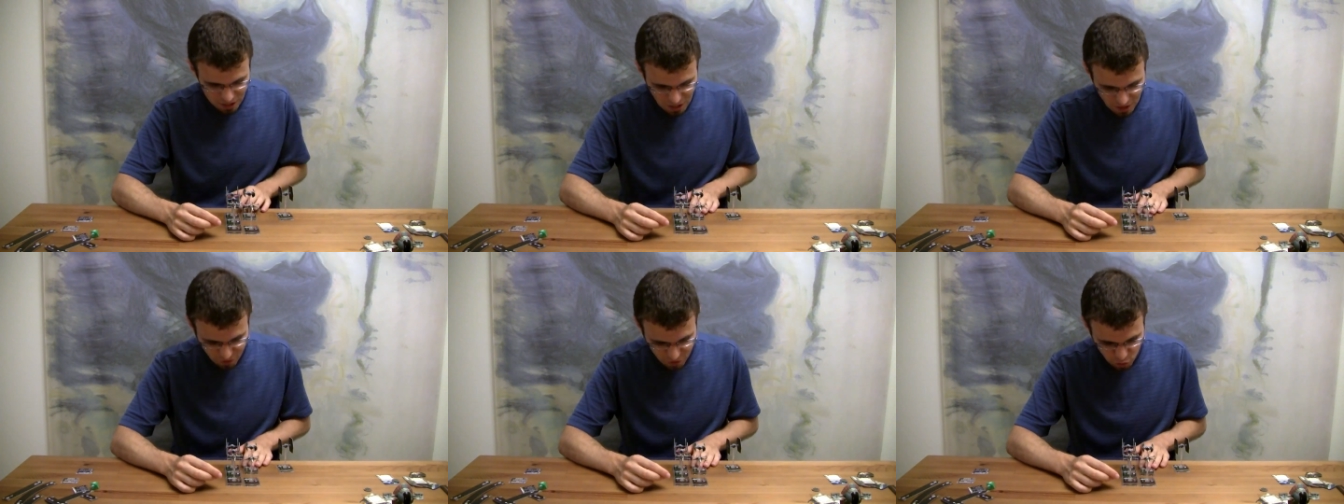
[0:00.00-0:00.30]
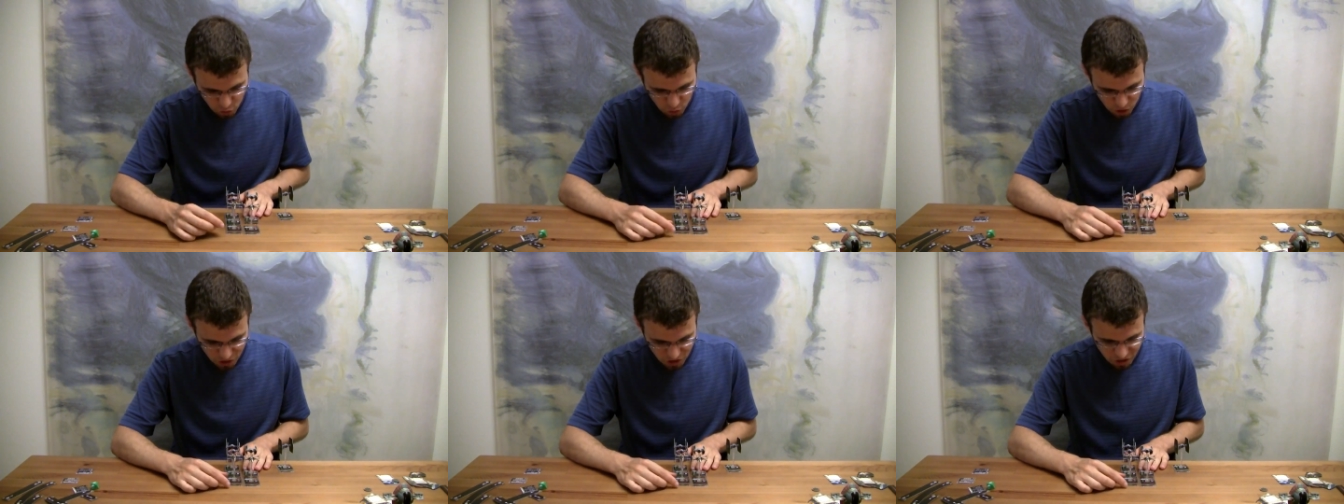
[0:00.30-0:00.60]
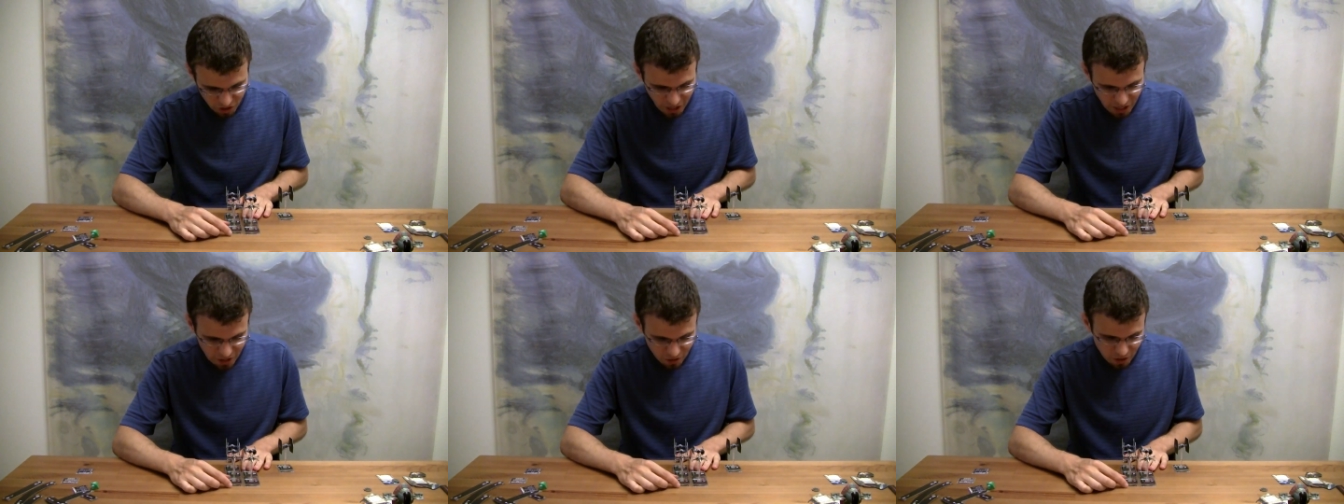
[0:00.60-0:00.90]
if you are
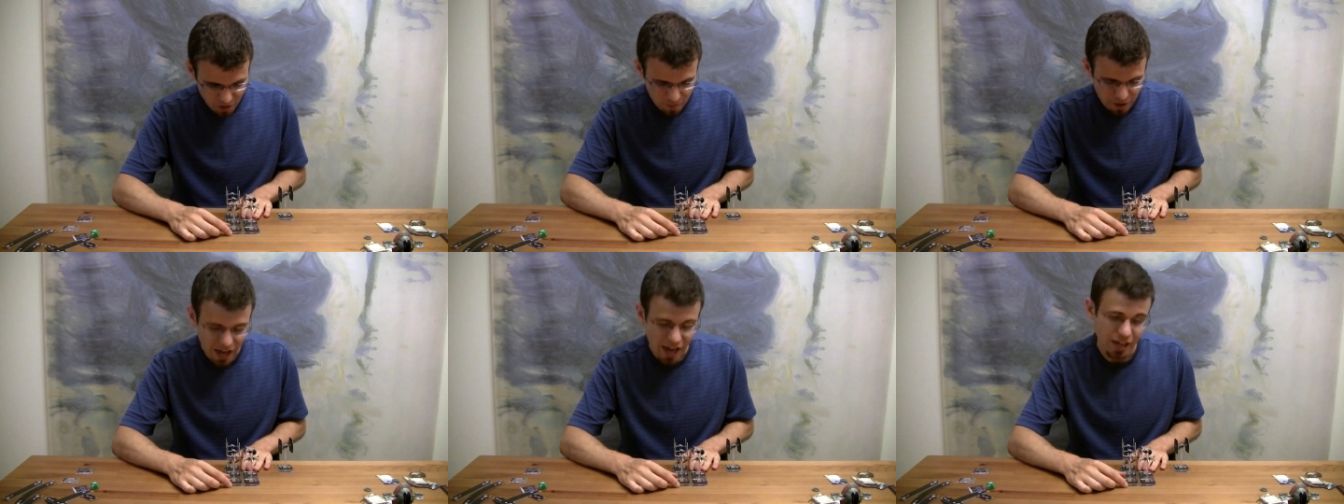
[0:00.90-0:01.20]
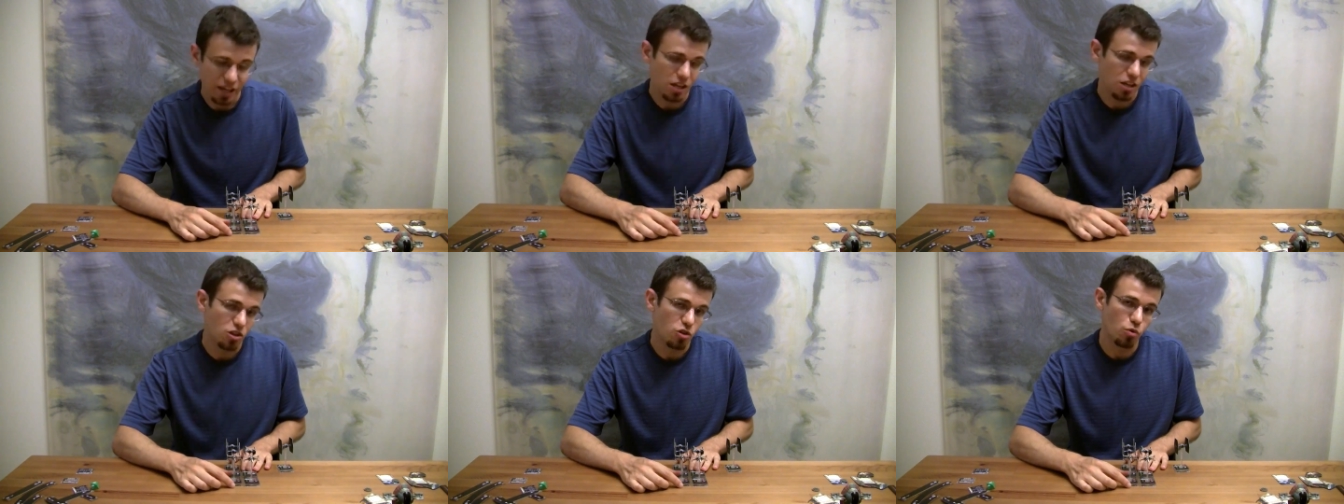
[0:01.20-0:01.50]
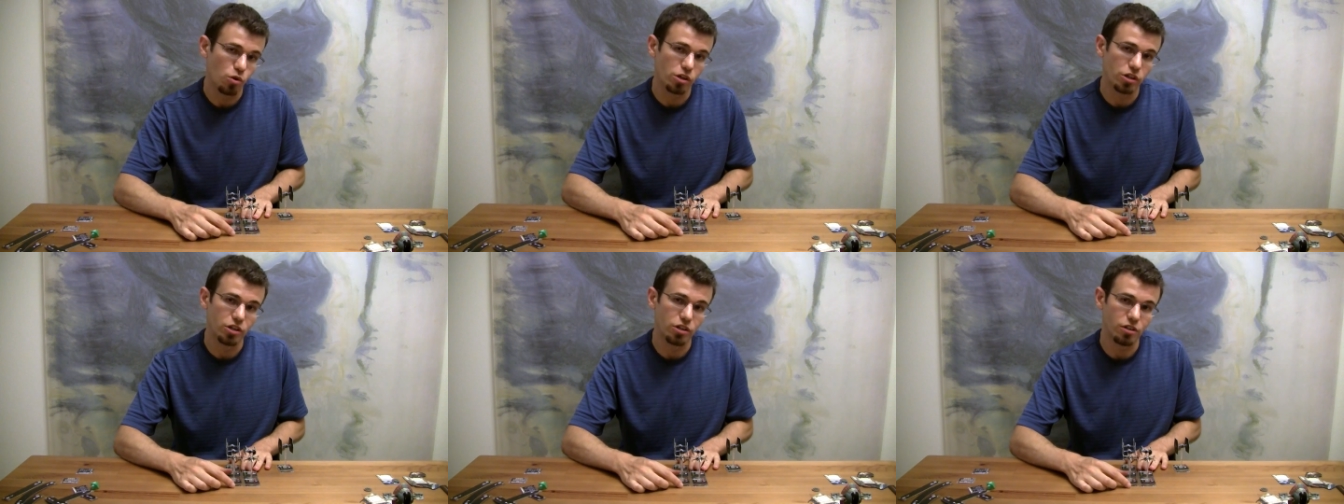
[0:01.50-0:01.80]
tightly packing,
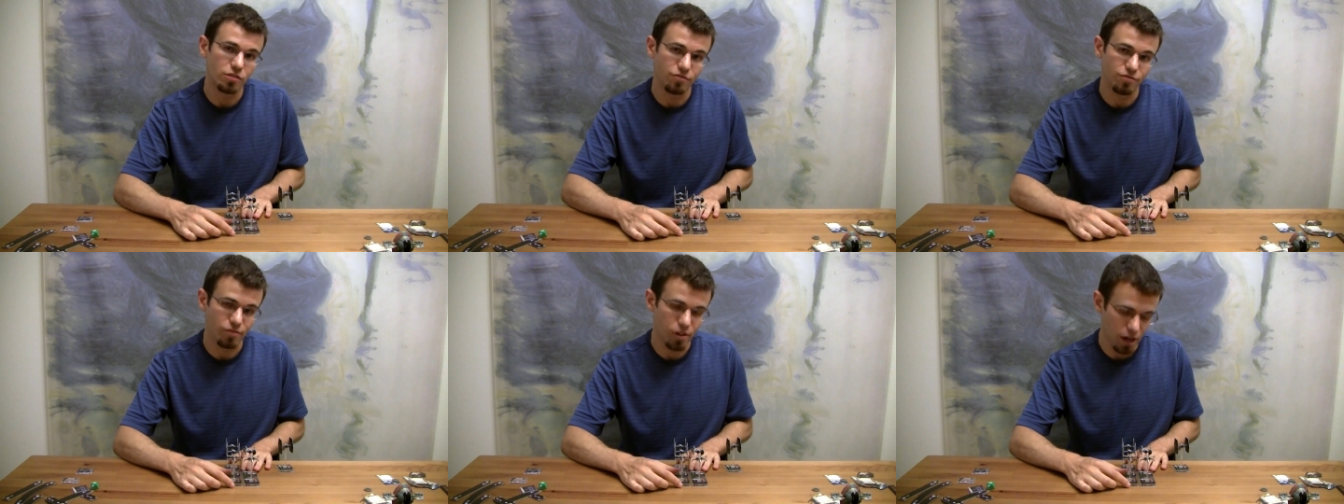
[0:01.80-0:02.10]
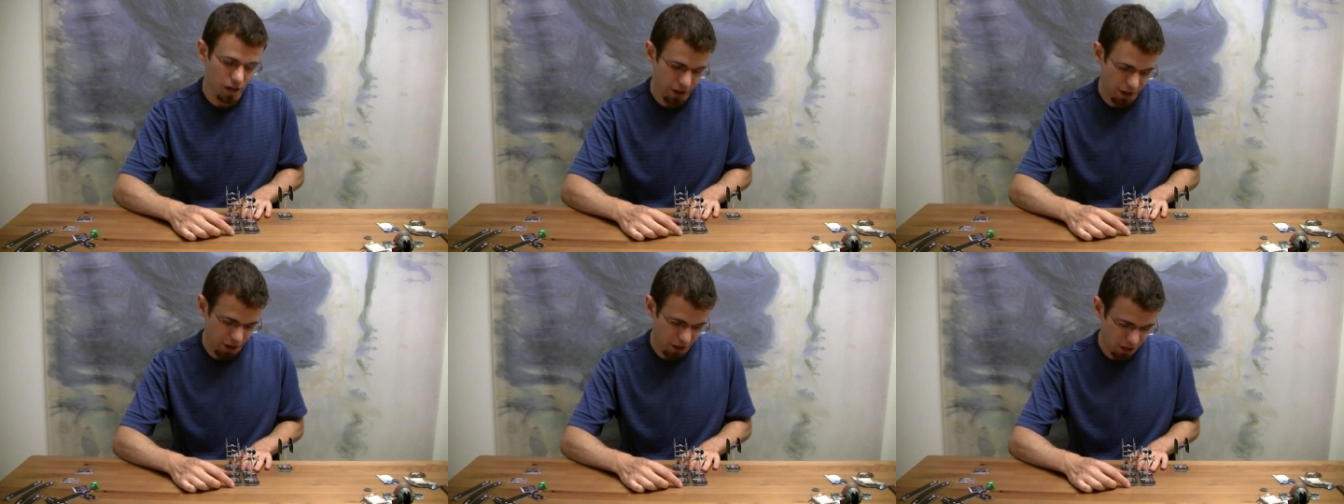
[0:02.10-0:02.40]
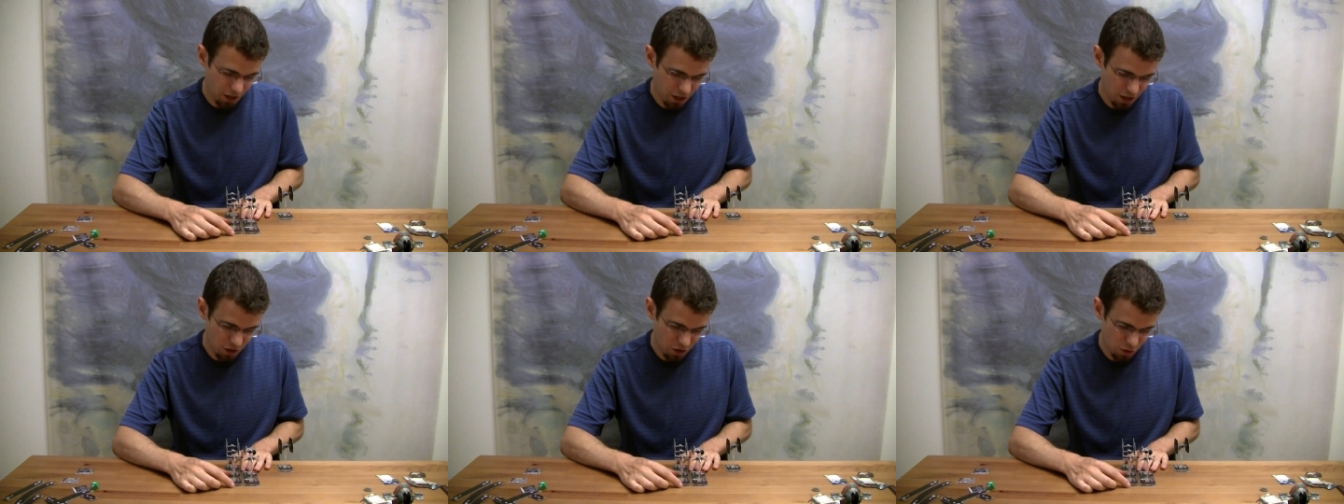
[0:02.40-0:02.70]
you are good at
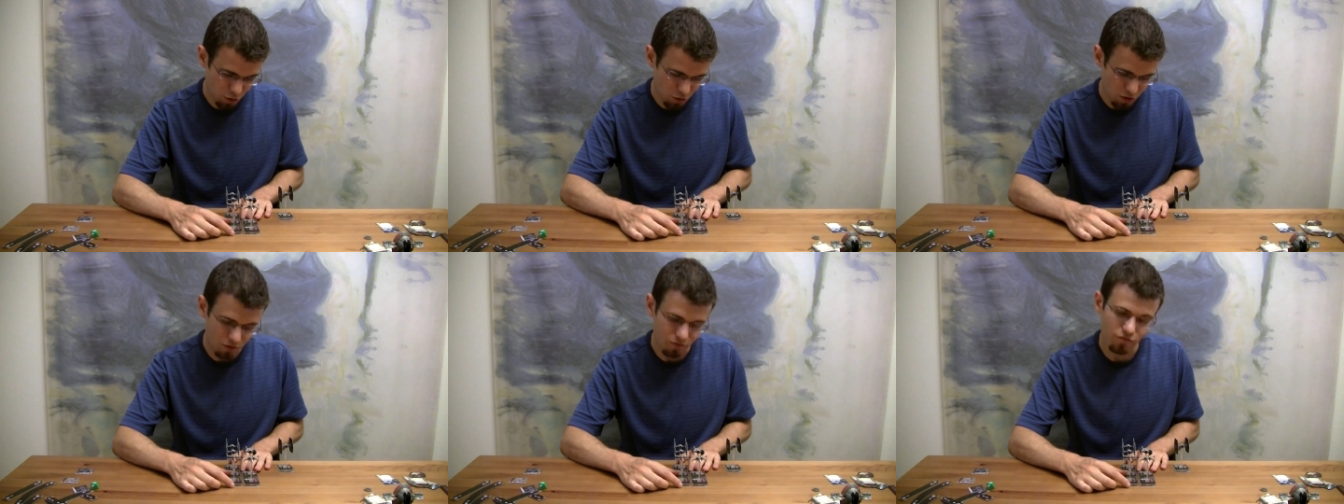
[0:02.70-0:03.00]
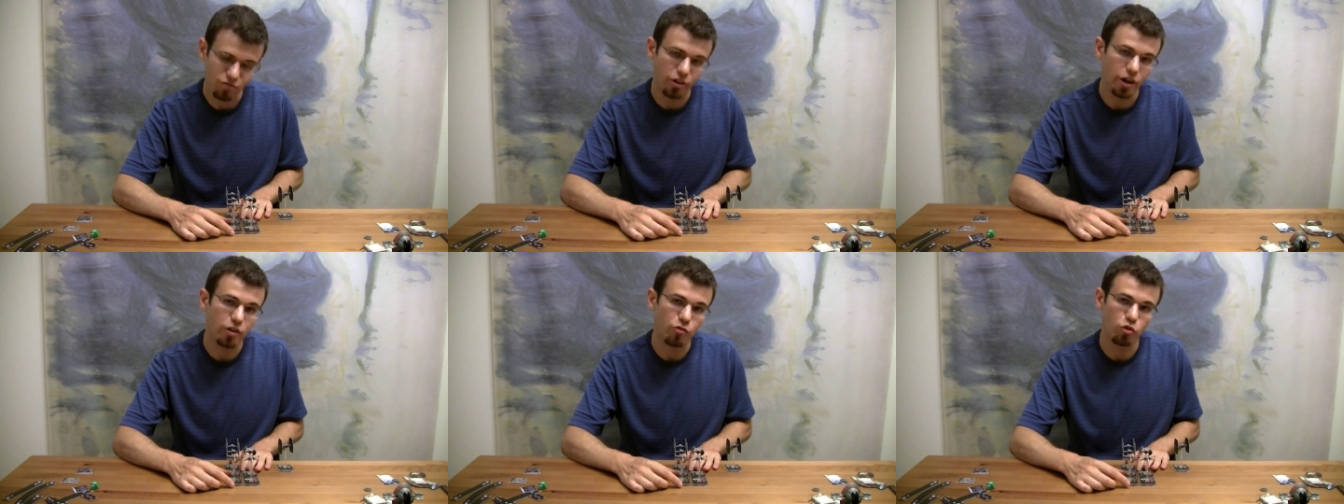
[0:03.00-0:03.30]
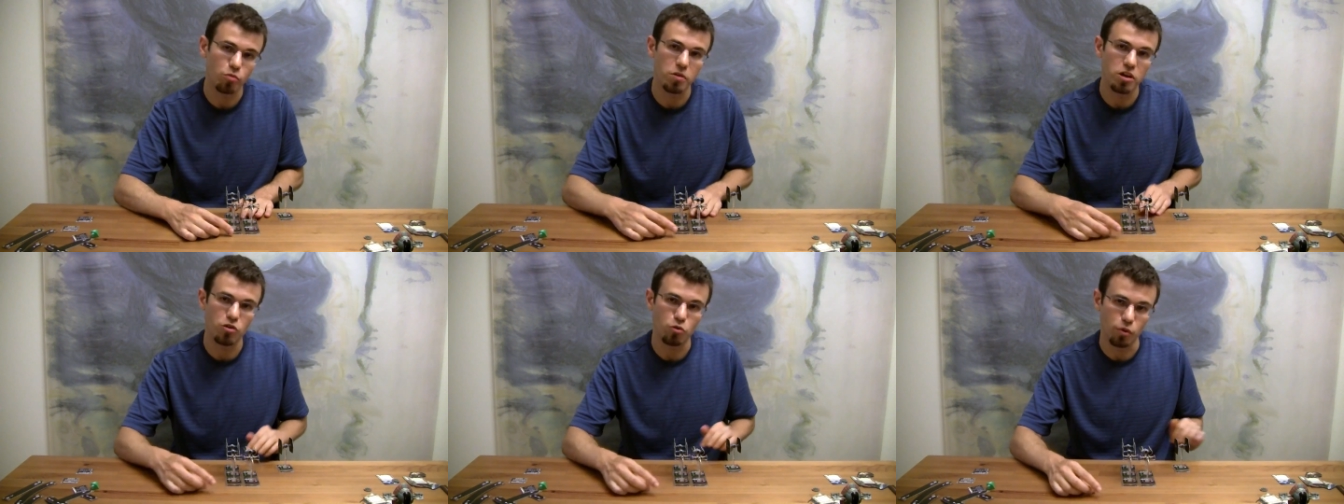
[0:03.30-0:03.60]
flying, and you can fly in
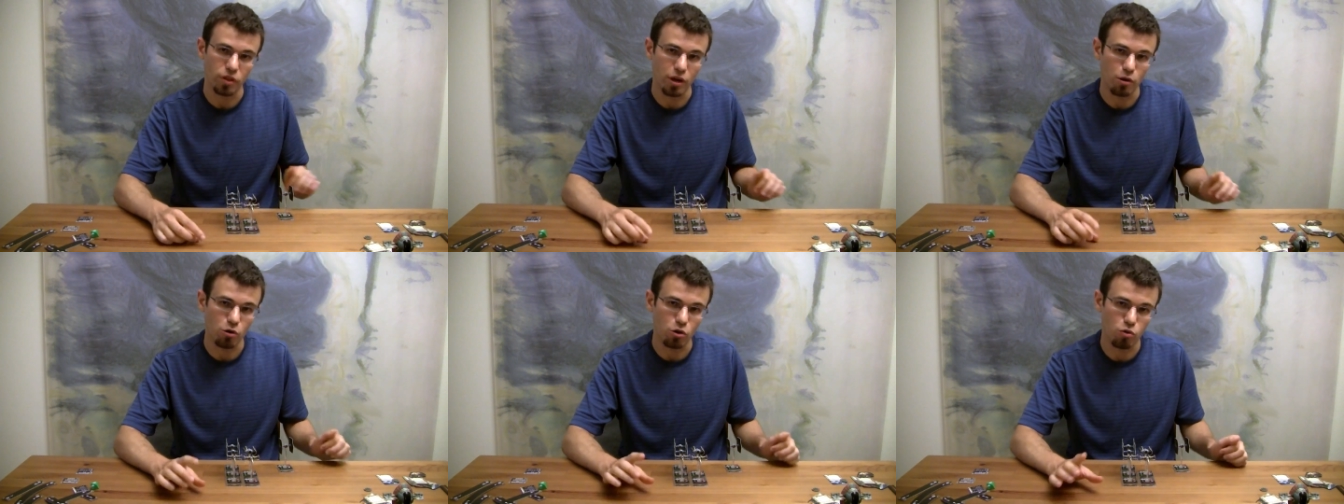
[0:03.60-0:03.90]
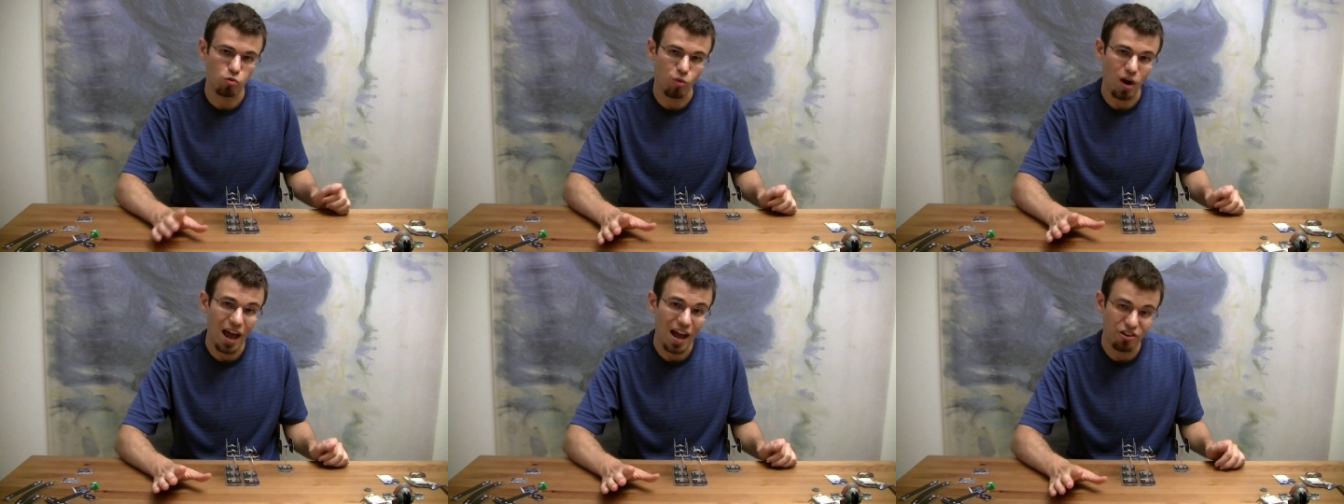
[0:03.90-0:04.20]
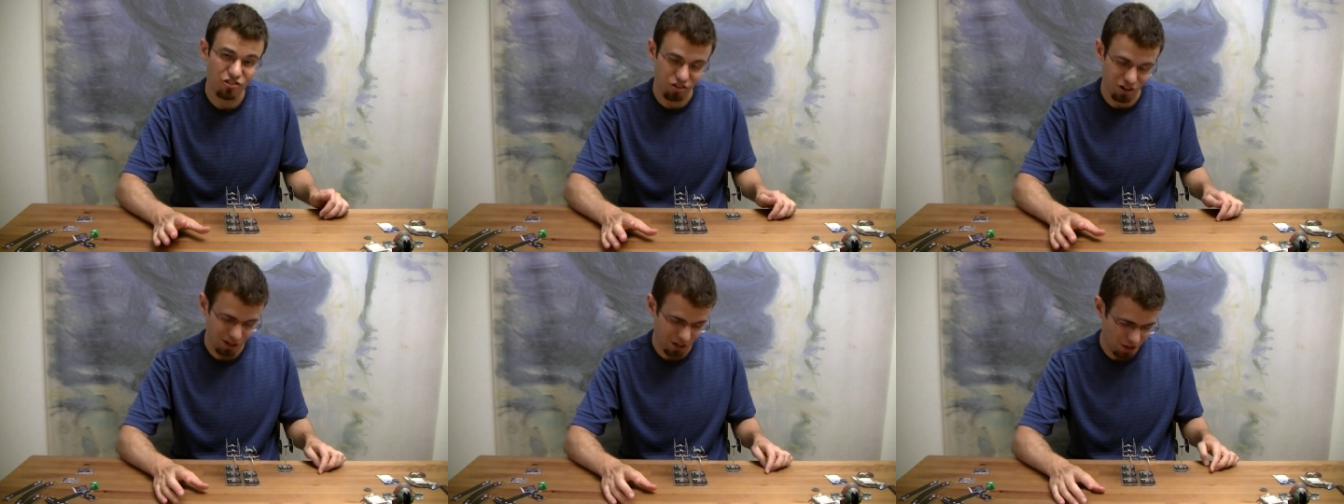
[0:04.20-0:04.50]
formation without
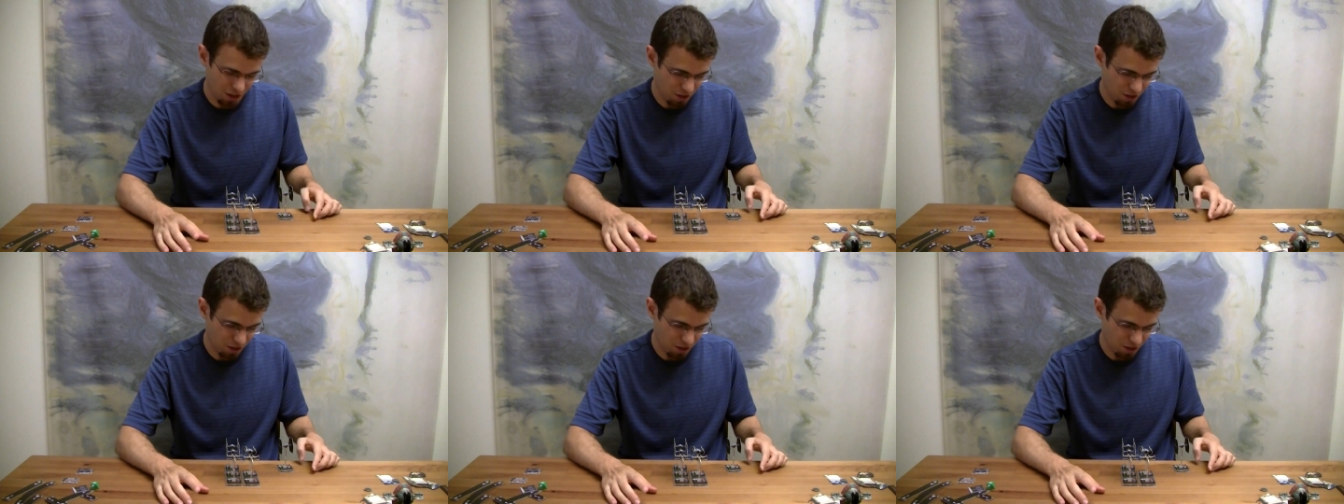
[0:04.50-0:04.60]
crashing,